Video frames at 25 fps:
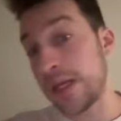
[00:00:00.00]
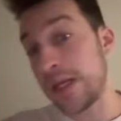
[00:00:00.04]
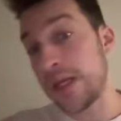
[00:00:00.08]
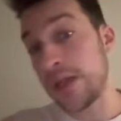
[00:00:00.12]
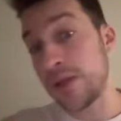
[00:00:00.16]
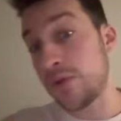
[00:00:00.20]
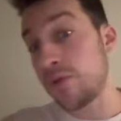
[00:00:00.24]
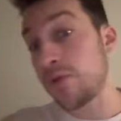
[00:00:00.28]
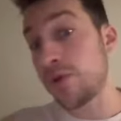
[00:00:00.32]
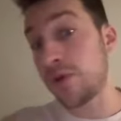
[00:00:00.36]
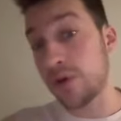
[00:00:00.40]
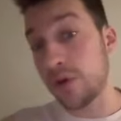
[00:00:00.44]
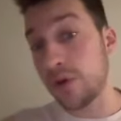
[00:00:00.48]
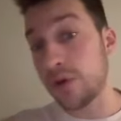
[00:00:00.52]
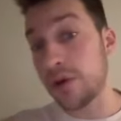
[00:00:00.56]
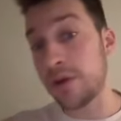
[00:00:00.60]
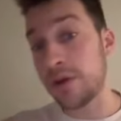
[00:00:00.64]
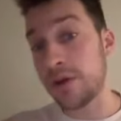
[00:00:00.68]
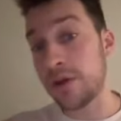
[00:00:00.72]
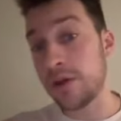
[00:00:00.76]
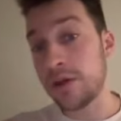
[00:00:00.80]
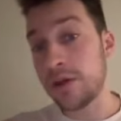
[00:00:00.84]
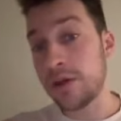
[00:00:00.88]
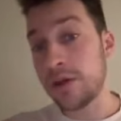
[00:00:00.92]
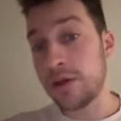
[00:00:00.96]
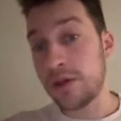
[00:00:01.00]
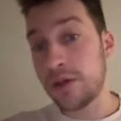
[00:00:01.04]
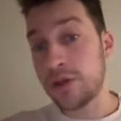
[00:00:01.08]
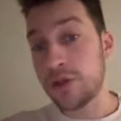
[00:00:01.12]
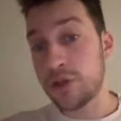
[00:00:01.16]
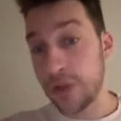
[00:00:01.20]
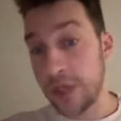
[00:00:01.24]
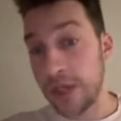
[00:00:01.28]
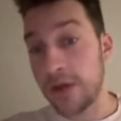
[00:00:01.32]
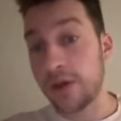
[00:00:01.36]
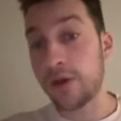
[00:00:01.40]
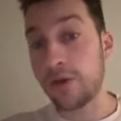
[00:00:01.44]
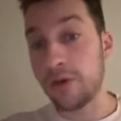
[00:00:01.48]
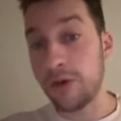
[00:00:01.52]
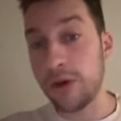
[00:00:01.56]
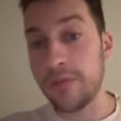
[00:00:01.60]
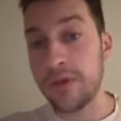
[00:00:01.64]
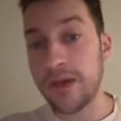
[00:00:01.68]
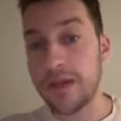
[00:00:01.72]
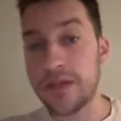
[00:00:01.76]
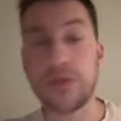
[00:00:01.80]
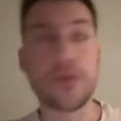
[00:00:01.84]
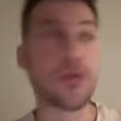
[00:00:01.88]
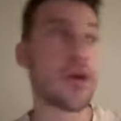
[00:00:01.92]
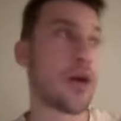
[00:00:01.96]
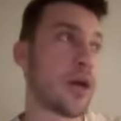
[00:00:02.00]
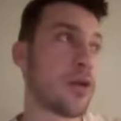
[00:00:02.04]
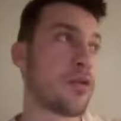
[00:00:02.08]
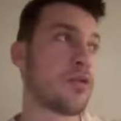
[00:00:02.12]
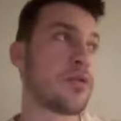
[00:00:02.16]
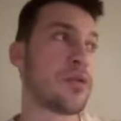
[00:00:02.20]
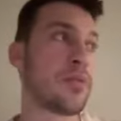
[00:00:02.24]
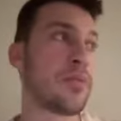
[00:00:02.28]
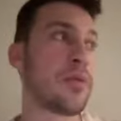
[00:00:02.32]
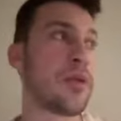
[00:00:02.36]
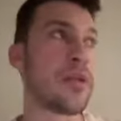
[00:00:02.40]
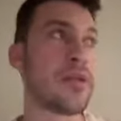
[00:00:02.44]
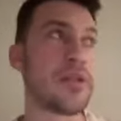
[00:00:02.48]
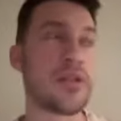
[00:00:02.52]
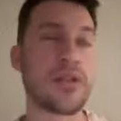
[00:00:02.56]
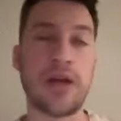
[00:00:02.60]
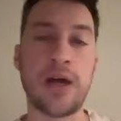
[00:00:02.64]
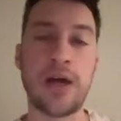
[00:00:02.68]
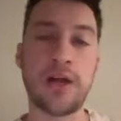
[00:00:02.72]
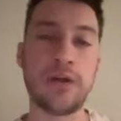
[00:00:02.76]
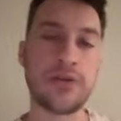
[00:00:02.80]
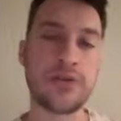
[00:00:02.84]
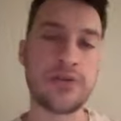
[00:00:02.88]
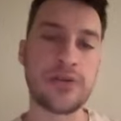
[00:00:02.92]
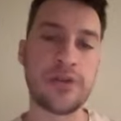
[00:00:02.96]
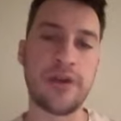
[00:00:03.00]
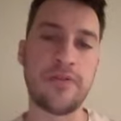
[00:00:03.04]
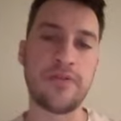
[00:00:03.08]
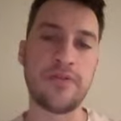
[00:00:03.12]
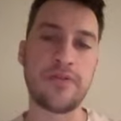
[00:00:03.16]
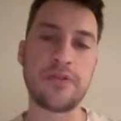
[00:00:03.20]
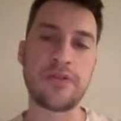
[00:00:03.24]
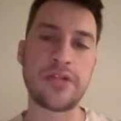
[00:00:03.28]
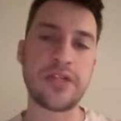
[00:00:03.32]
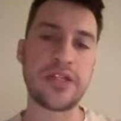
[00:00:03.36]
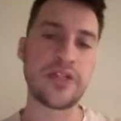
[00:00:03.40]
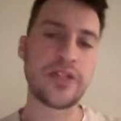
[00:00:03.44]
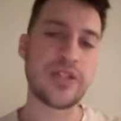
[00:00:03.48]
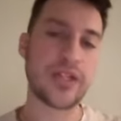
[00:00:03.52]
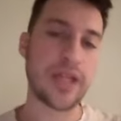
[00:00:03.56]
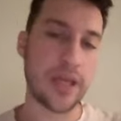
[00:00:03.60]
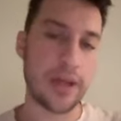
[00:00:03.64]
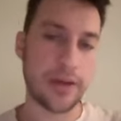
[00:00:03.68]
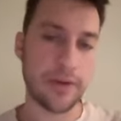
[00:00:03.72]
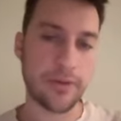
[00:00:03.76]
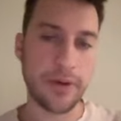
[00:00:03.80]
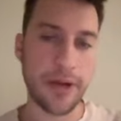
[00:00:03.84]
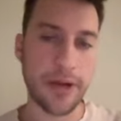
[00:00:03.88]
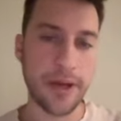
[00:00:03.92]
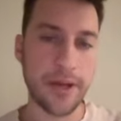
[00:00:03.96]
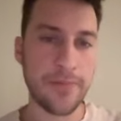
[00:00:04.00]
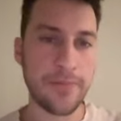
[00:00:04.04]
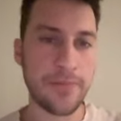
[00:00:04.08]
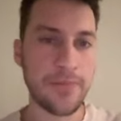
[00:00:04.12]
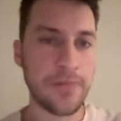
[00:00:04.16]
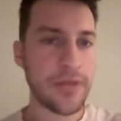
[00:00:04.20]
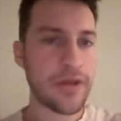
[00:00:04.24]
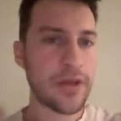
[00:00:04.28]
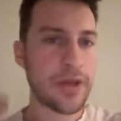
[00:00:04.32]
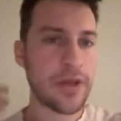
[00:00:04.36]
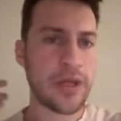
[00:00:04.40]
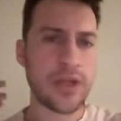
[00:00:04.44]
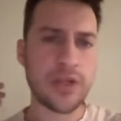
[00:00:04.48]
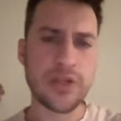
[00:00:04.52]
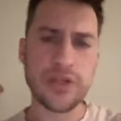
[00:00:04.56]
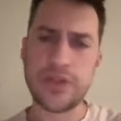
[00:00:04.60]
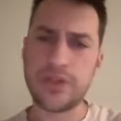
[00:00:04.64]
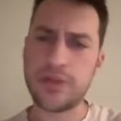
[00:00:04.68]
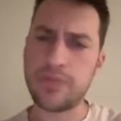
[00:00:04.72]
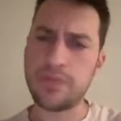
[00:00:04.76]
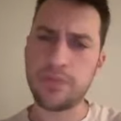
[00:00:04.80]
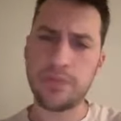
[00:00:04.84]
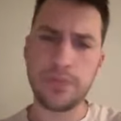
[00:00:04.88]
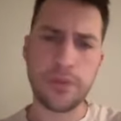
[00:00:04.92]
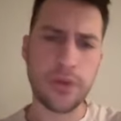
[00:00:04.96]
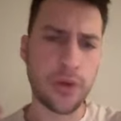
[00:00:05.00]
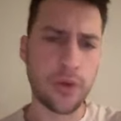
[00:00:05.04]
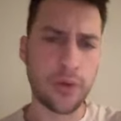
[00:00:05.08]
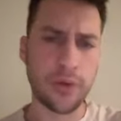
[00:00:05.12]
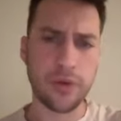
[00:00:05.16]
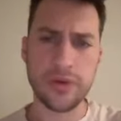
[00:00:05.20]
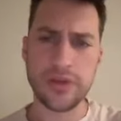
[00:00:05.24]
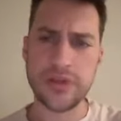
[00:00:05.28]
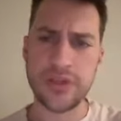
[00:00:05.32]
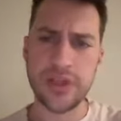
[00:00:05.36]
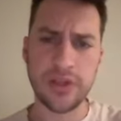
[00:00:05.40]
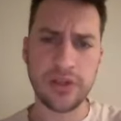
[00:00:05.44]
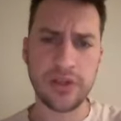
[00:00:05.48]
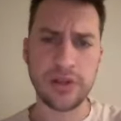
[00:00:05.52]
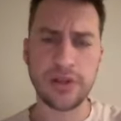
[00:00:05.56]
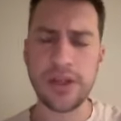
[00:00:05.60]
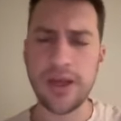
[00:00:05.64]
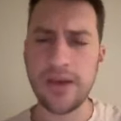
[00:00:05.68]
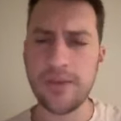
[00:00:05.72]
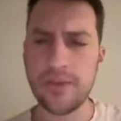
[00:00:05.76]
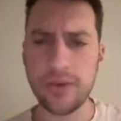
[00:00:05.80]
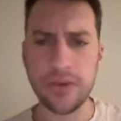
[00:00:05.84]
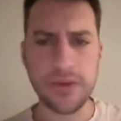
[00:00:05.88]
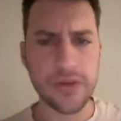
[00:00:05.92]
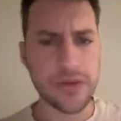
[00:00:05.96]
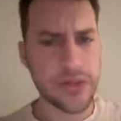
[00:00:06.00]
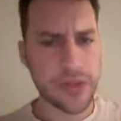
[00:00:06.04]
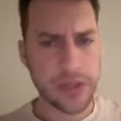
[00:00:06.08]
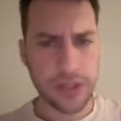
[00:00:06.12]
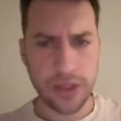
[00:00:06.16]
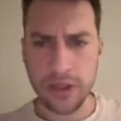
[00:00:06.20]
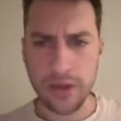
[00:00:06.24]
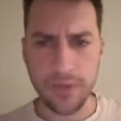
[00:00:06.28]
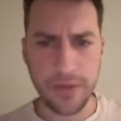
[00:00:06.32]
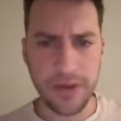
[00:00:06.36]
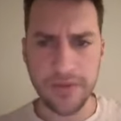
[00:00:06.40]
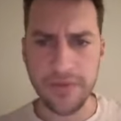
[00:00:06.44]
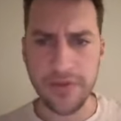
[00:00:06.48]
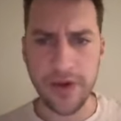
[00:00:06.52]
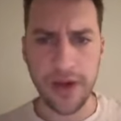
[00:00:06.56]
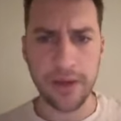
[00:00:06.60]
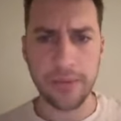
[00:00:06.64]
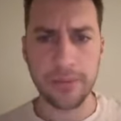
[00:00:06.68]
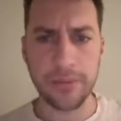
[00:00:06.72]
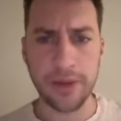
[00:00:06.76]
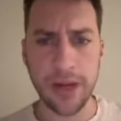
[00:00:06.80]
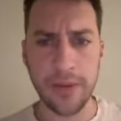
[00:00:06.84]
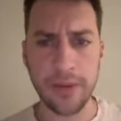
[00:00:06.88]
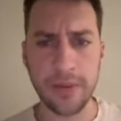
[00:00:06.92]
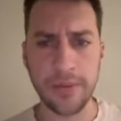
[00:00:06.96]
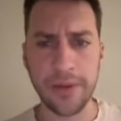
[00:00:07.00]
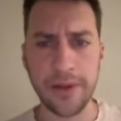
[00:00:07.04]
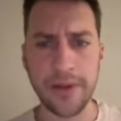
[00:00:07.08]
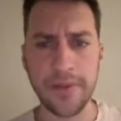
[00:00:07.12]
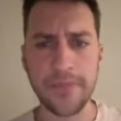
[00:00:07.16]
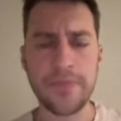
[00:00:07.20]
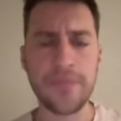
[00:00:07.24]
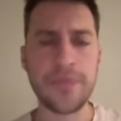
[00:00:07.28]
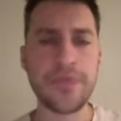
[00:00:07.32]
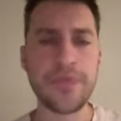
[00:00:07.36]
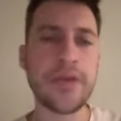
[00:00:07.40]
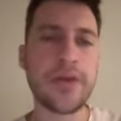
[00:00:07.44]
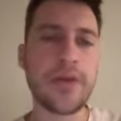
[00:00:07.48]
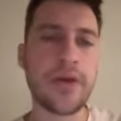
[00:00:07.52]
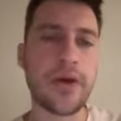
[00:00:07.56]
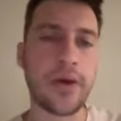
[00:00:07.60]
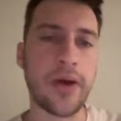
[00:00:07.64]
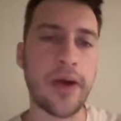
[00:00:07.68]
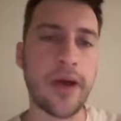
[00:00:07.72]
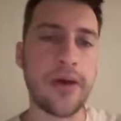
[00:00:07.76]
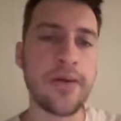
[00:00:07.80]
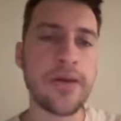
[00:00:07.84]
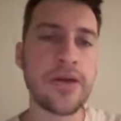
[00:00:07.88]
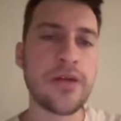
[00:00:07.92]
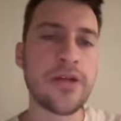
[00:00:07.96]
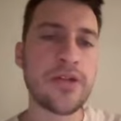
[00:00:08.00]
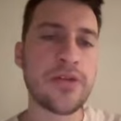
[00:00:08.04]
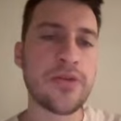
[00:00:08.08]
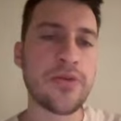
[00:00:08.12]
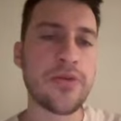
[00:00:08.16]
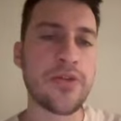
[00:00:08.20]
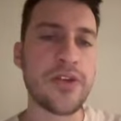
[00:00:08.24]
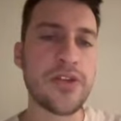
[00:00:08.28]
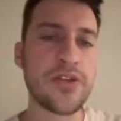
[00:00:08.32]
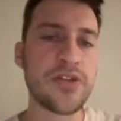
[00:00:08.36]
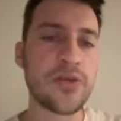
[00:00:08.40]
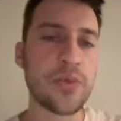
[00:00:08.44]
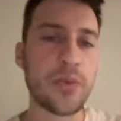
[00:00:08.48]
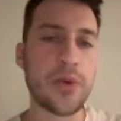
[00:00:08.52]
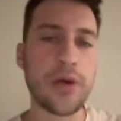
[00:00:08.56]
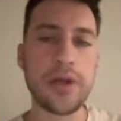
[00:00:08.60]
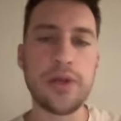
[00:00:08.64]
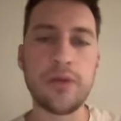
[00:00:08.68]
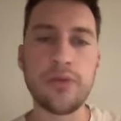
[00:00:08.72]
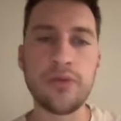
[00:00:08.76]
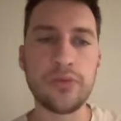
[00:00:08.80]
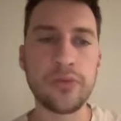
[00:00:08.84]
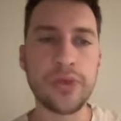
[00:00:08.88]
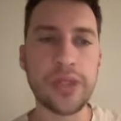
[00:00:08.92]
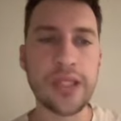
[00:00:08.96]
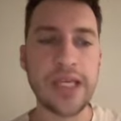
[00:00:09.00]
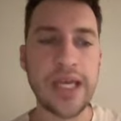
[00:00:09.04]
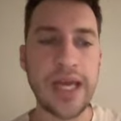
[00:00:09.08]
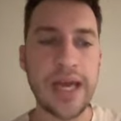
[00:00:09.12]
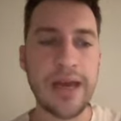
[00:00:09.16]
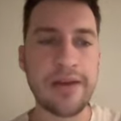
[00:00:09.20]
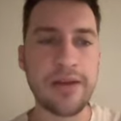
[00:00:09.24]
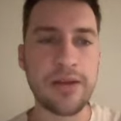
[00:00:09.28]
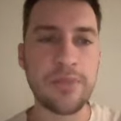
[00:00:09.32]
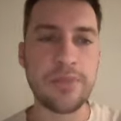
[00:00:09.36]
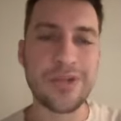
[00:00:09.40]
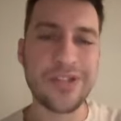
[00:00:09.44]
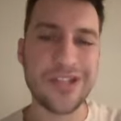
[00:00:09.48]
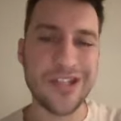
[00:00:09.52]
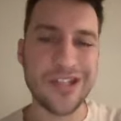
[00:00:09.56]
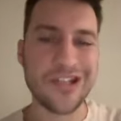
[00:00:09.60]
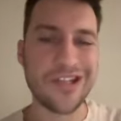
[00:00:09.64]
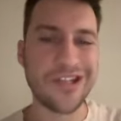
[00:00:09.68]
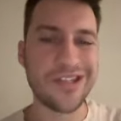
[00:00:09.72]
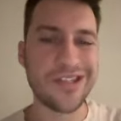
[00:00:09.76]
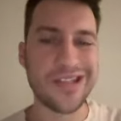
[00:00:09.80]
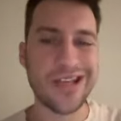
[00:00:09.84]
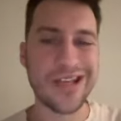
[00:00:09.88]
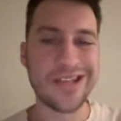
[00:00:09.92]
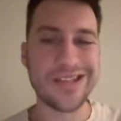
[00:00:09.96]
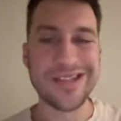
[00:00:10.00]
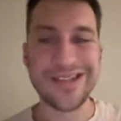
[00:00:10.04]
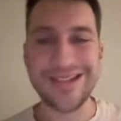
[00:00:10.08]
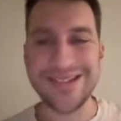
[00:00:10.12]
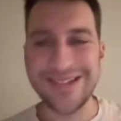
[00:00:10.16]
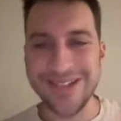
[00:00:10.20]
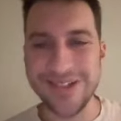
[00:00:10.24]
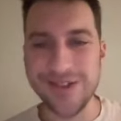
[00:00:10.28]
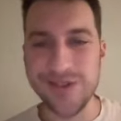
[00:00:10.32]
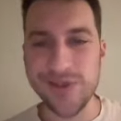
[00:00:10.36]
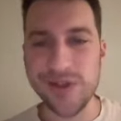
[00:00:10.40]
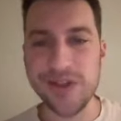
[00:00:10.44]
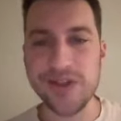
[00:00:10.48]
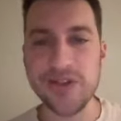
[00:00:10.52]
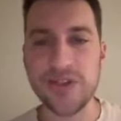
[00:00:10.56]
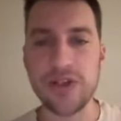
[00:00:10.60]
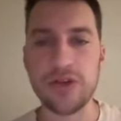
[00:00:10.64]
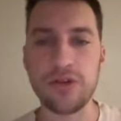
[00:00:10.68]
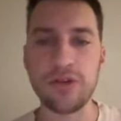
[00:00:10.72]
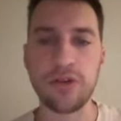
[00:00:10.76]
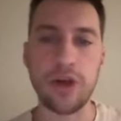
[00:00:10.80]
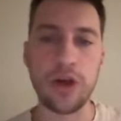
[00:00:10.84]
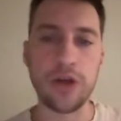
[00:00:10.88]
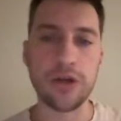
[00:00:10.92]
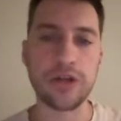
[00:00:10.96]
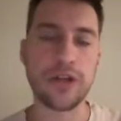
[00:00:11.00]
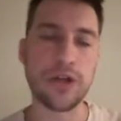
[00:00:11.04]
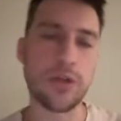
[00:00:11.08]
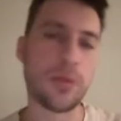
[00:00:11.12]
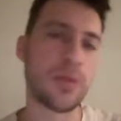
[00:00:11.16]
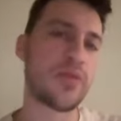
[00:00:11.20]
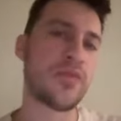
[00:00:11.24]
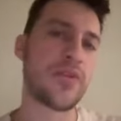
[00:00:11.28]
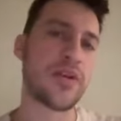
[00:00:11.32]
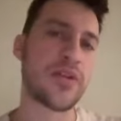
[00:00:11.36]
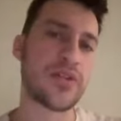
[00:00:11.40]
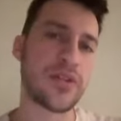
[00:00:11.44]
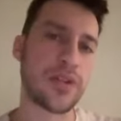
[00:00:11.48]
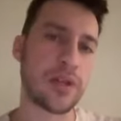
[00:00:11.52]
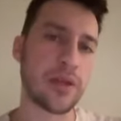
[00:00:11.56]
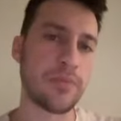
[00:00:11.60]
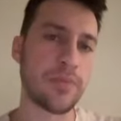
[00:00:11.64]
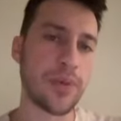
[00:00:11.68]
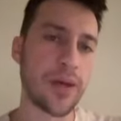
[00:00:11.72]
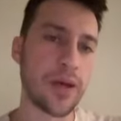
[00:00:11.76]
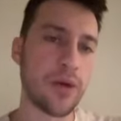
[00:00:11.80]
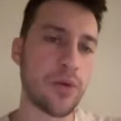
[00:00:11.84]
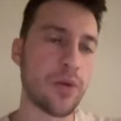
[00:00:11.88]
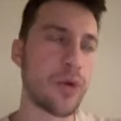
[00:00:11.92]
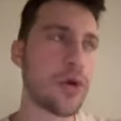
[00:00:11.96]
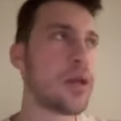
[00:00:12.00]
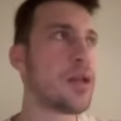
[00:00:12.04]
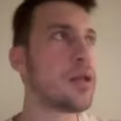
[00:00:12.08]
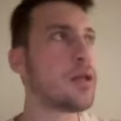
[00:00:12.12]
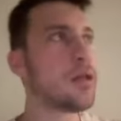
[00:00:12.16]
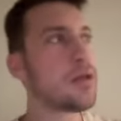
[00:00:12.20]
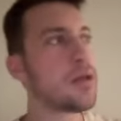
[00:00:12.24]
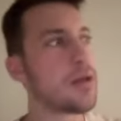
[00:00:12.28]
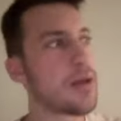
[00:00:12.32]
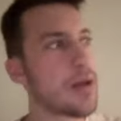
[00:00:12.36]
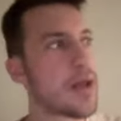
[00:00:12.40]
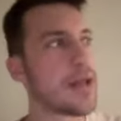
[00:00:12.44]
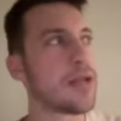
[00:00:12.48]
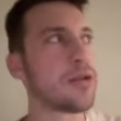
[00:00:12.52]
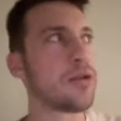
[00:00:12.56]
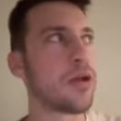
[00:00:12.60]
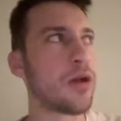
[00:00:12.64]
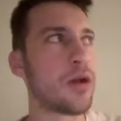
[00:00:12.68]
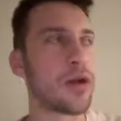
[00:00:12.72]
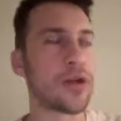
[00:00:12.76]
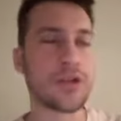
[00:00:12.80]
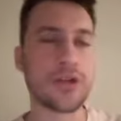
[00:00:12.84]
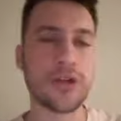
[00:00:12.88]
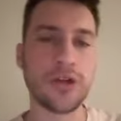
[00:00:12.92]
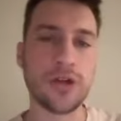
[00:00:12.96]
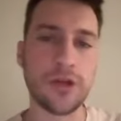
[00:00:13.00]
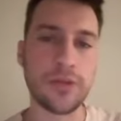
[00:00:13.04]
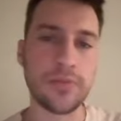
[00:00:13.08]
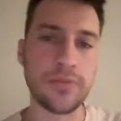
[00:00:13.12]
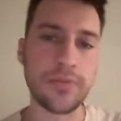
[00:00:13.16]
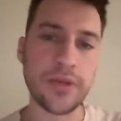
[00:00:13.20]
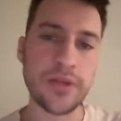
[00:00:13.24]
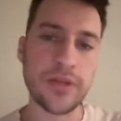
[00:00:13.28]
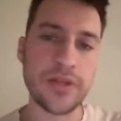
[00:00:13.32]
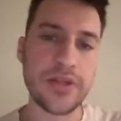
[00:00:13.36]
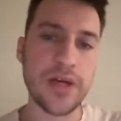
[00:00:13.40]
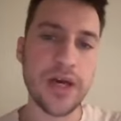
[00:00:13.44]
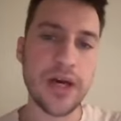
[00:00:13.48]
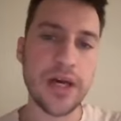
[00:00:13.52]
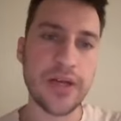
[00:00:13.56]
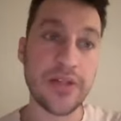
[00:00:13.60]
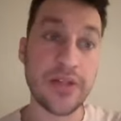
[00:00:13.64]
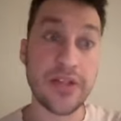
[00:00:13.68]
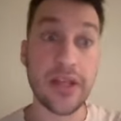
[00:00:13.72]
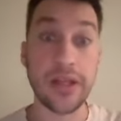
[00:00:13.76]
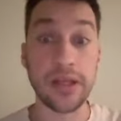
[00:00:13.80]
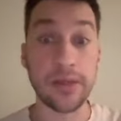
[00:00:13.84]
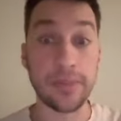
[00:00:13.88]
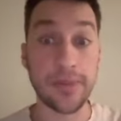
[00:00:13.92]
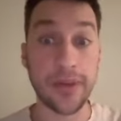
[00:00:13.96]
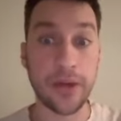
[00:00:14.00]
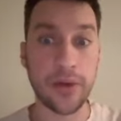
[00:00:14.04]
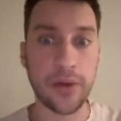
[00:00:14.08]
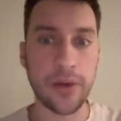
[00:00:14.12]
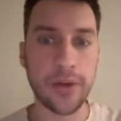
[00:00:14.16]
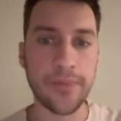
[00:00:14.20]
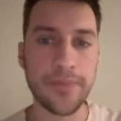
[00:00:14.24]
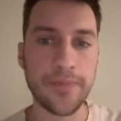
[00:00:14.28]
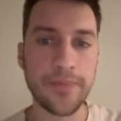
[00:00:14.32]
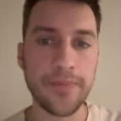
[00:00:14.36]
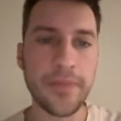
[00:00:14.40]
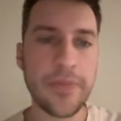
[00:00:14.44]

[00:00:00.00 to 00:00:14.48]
You could trade on Coinbase with hundreds of millions of dollars if you DCA'd it right and just put orders at good levels, you'd be fine probably. Okay, so this one really any position size can do because you're long term investing in Bitcoin and long term uh, selling Bitcoin.